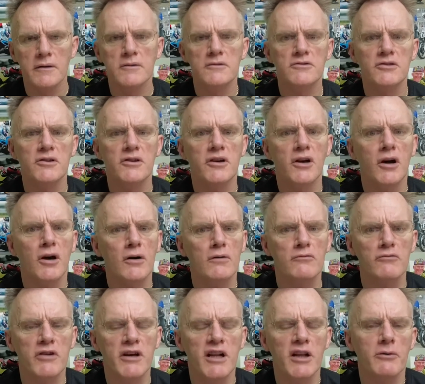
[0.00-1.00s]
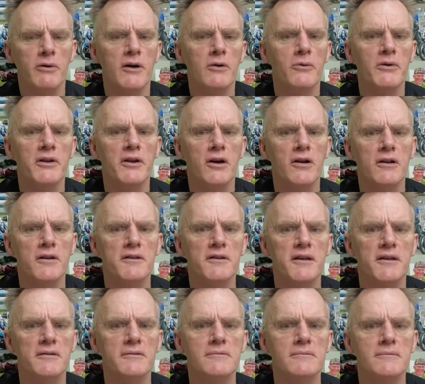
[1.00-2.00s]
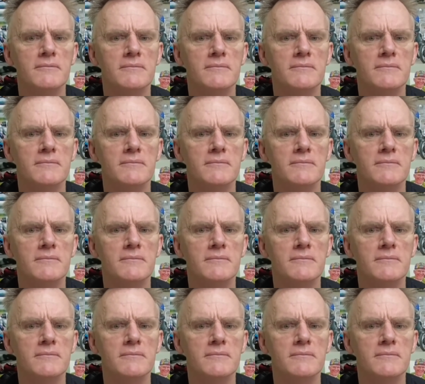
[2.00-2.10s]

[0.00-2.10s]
So you got on really well with Colin then?